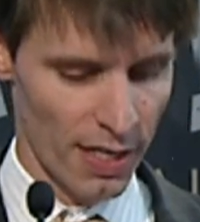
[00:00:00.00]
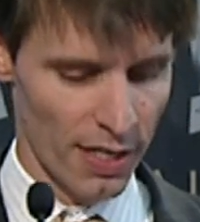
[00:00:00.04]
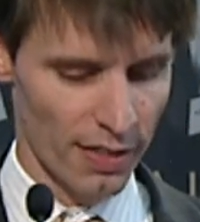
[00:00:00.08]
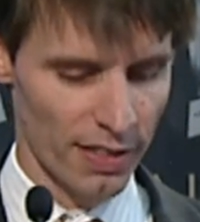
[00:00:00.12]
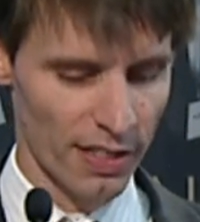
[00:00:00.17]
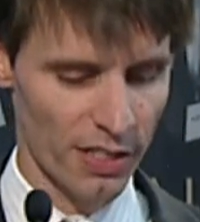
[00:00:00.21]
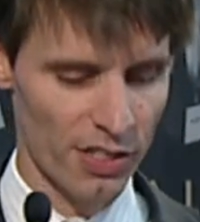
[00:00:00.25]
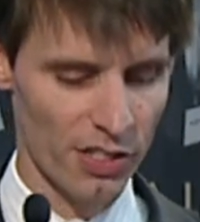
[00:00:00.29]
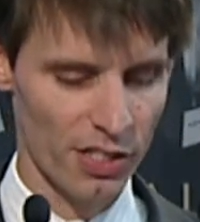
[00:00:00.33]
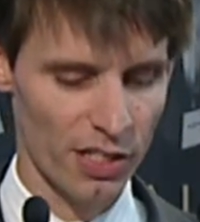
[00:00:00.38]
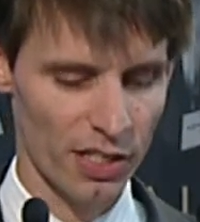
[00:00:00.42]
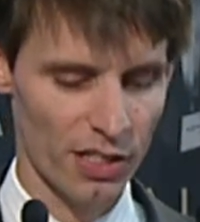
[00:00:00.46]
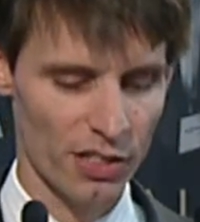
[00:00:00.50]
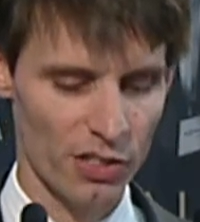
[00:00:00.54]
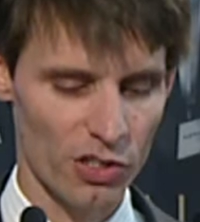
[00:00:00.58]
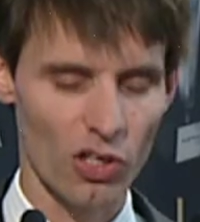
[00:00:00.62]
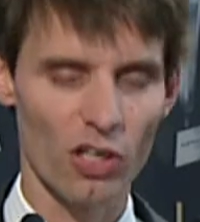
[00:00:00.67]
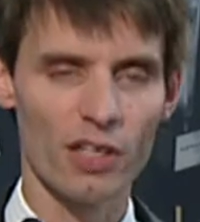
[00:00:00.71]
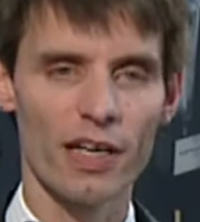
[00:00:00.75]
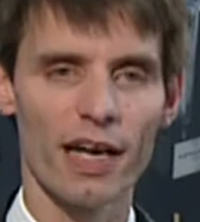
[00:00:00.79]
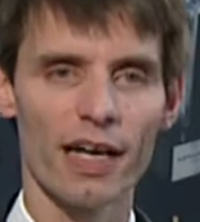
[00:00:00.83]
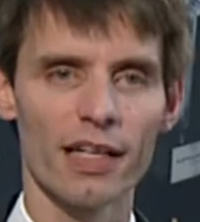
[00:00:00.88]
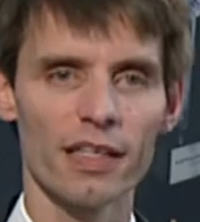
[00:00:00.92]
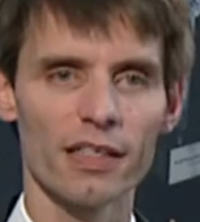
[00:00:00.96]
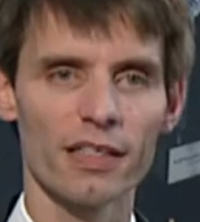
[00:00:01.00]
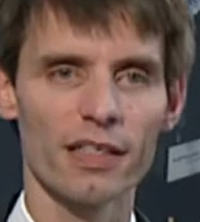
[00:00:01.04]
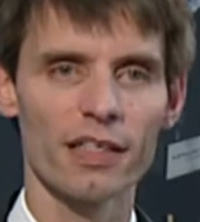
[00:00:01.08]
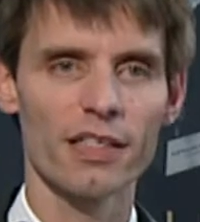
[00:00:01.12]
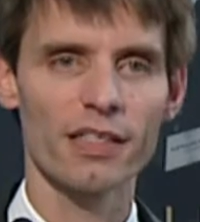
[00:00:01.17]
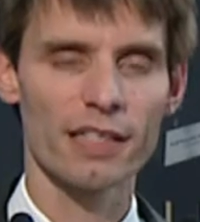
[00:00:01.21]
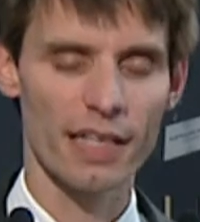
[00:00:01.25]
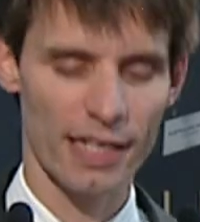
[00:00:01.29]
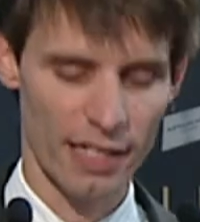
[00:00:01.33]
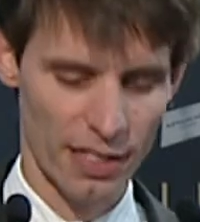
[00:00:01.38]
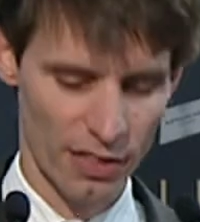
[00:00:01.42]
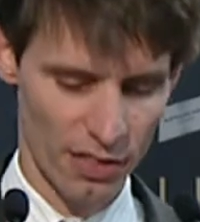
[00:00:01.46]
This year, John Allen has
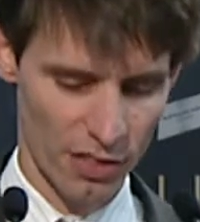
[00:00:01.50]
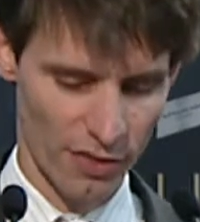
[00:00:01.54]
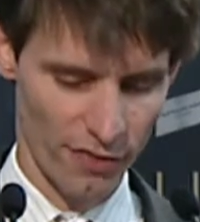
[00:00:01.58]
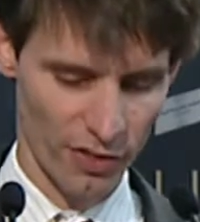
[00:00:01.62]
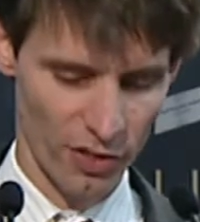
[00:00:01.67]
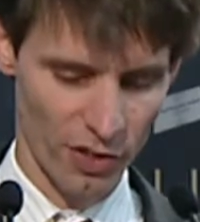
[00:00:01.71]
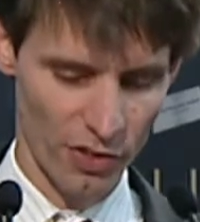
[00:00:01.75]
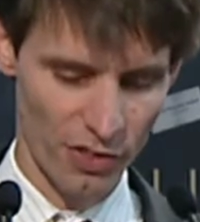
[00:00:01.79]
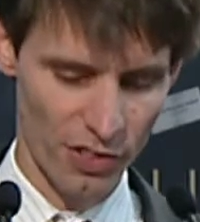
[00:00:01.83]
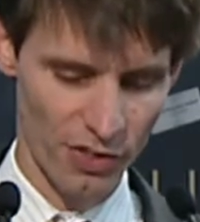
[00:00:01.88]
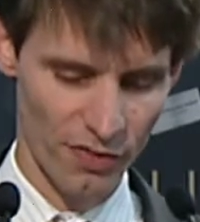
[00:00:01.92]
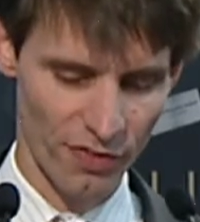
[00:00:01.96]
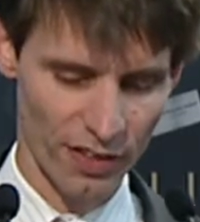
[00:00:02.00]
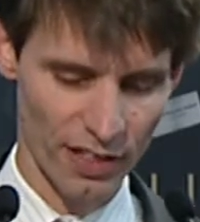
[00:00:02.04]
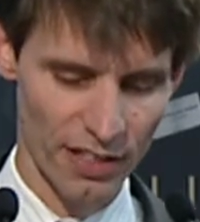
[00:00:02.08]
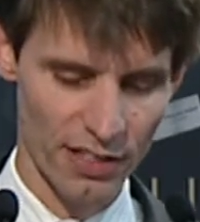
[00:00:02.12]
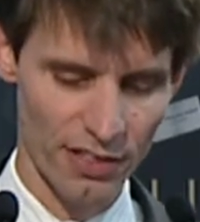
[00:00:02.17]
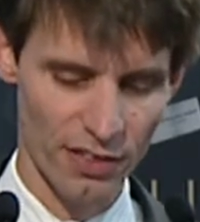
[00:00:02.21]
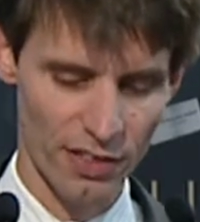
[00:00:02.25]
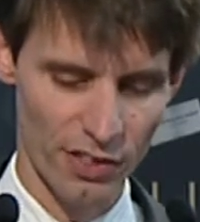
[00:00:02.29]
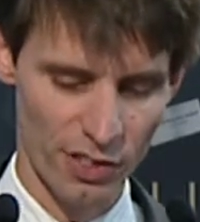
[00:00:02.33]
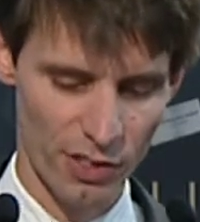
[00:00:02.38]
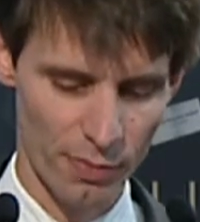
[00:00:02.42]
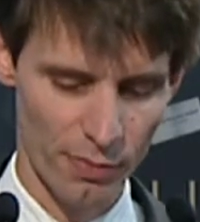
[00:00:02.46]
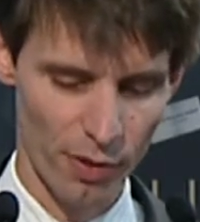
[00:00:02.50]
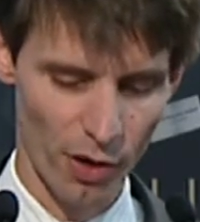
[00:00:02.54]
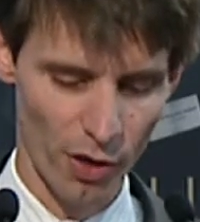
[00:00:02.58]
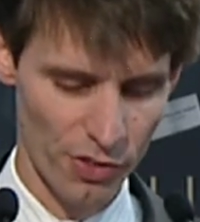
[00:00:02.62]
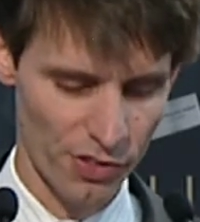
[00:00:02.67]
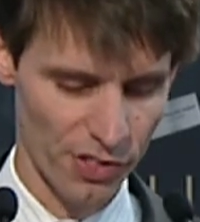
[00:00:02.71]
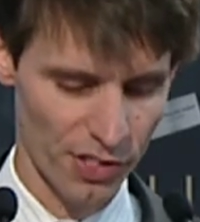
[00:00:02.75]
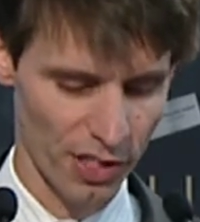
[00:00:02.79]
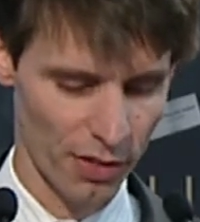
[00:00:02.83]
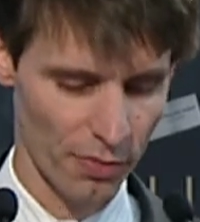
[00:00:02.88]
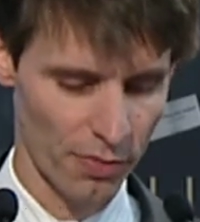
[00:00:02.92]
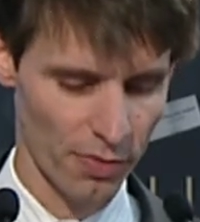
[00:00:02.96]
taken the philosophy into the
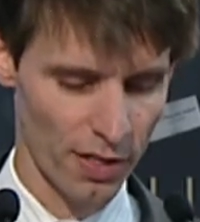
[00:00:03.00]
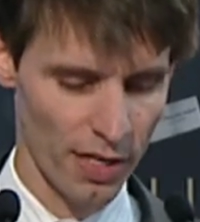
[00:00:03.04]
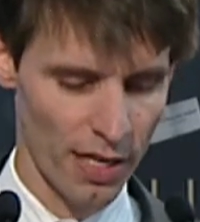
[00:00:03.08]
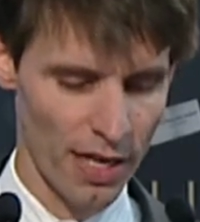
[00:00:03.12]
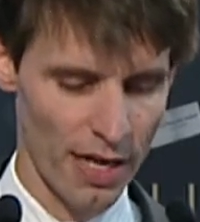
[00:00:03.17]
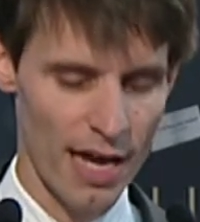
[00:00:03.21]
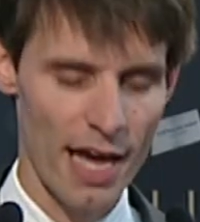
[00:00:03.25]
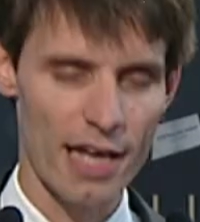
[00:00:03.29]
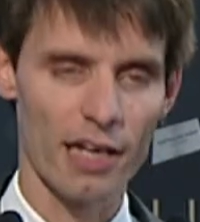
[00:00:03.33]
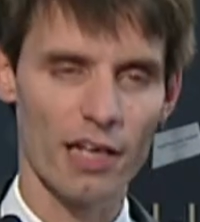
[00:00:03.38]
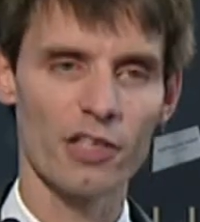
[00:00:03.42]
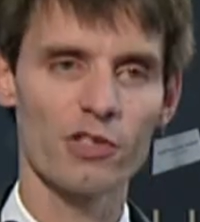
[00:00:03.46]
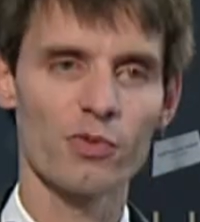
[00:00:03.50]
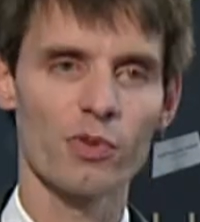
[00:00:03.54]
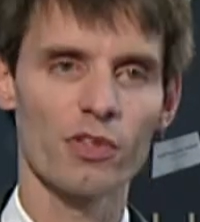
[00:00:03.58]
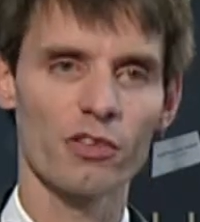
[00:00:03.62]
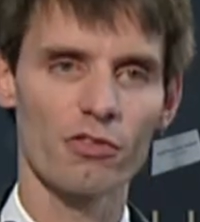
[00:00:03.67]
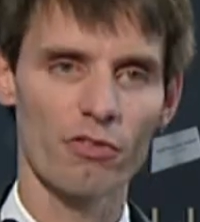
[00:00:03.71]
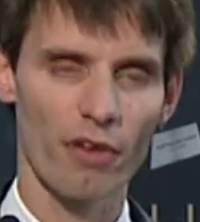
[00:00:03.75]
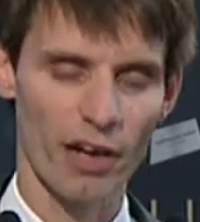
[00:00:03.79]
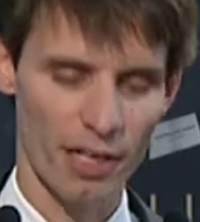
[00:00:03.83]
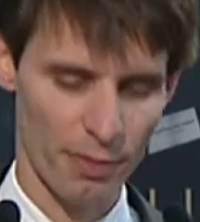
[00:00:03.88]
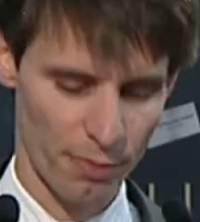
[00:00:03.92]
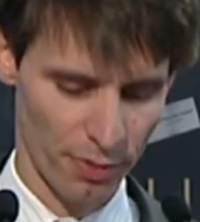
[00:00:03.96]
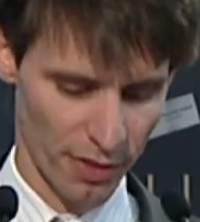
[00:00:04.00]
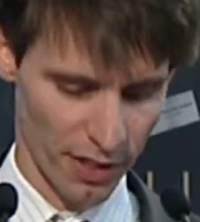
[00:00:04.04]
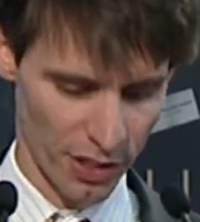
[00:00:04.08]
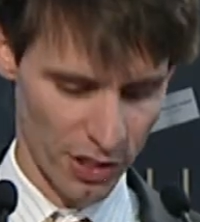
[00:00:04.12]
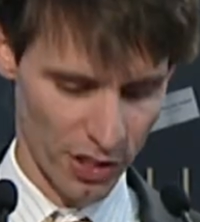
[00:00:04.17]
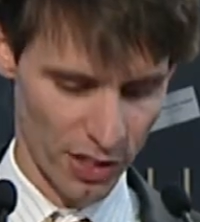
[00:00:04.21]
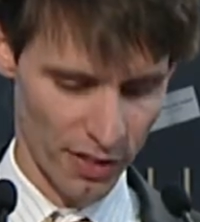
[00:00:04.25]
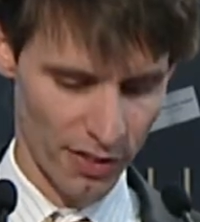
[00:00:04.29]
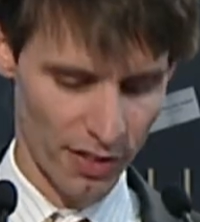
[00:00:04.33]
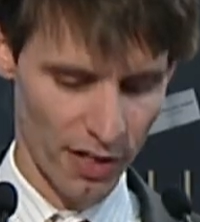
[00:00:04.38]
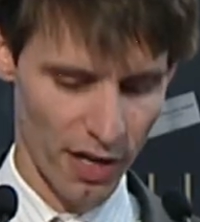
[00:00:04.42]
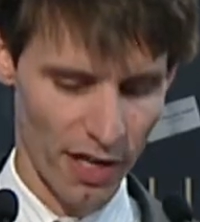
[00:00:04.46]
symposium, and it's with great
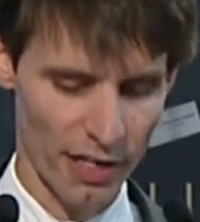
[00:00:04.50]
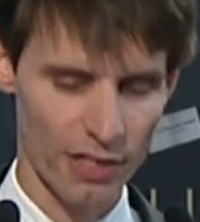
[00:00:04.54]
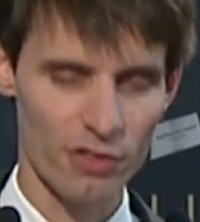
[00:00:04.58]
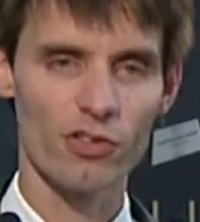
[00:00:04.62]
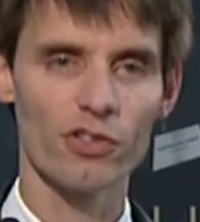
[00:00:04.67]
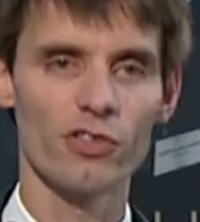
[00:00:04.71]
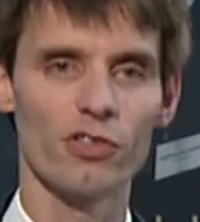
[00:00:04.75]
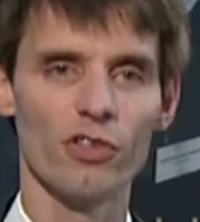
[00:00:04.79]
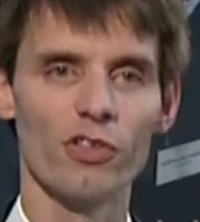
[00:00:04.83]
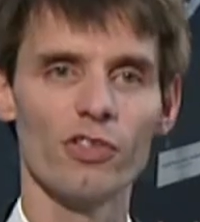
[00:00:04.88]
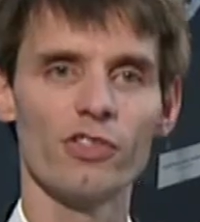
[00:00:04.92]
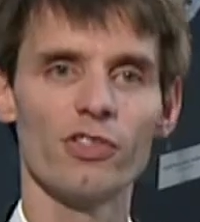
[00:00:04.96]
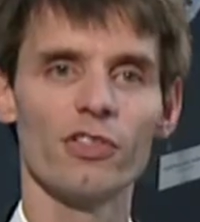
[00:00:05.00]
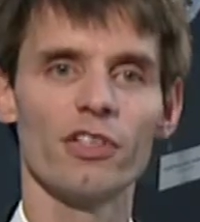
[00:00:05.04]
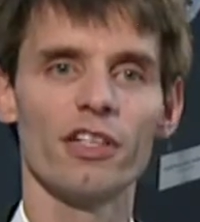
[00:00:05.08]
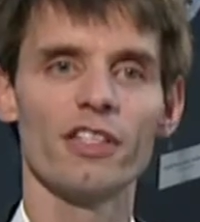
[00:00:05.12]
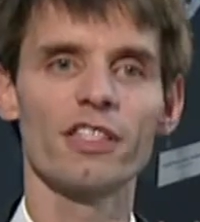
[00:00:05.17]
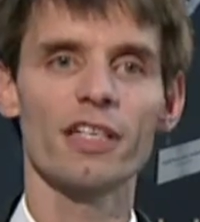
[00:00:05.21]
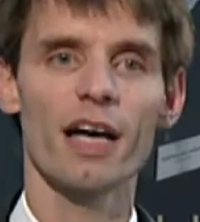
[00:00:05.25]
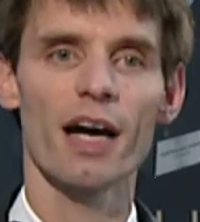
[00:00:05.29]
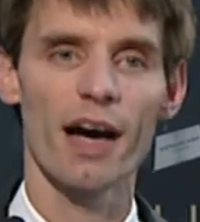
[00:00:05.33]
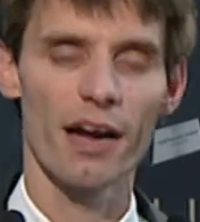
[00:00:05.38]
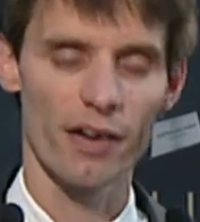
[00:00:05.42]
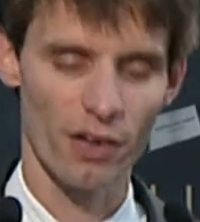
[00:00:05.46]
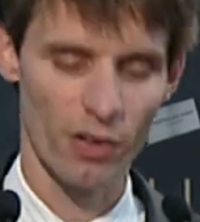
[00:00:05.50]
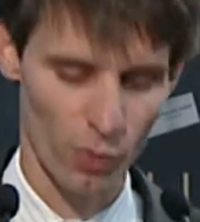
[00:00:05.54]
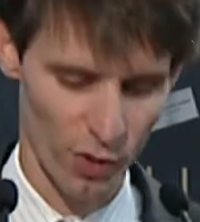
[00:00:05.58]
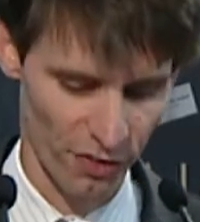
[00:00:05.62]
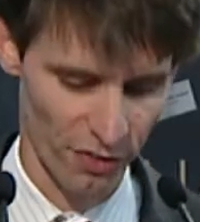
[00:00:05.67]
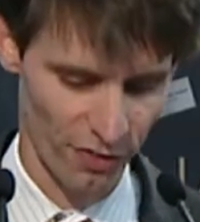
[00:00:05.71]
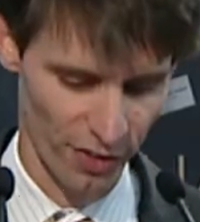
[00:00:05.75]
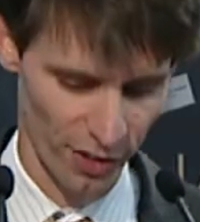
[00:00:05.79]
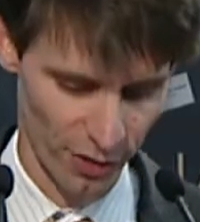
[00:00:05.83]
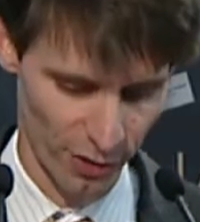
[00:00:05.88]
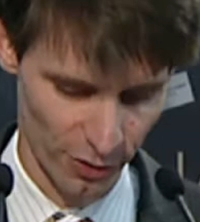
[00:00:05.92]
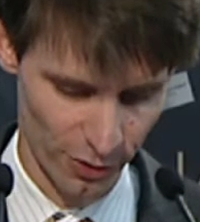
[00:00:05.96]
pleasure that I introduce you to Tyra
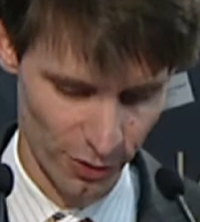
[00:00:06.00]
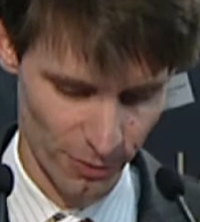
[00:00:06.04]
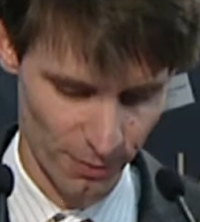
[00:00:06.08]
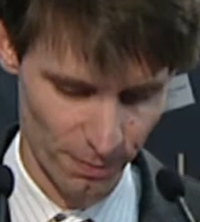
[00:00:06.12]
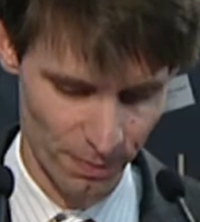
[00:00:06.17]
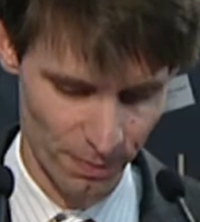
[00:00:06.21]
Whitfield.